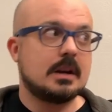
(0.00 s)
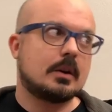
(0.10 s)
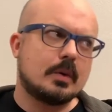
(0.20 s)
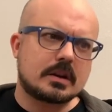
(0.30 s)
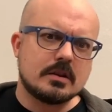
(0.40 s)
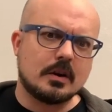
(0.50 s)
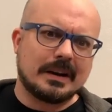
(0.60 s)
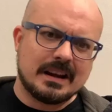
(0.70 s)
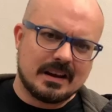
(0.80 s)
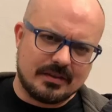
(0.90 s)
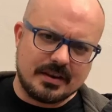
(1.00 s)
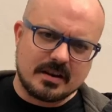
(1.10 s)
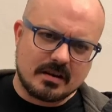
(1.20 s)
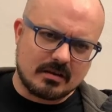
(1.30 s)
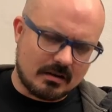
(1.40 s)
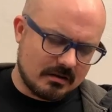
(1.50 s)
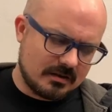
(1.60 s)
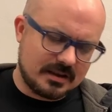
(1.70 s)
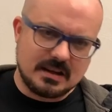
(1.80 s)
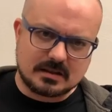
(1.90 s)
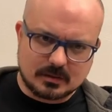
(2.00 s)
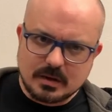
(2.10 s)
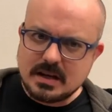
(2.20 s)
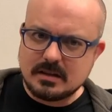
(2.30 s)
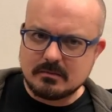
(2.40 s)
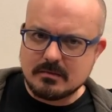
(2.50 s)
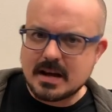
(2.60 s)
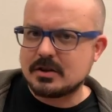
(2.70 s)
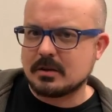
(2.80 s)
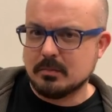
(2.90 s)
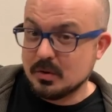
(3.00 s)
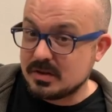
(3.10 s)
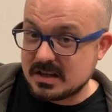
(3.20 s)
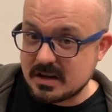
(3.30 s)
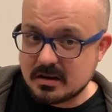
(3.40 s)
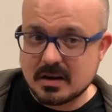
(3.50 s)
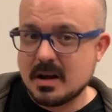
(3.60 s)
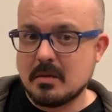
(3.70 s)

Quick note, there are these sweet magic boots here,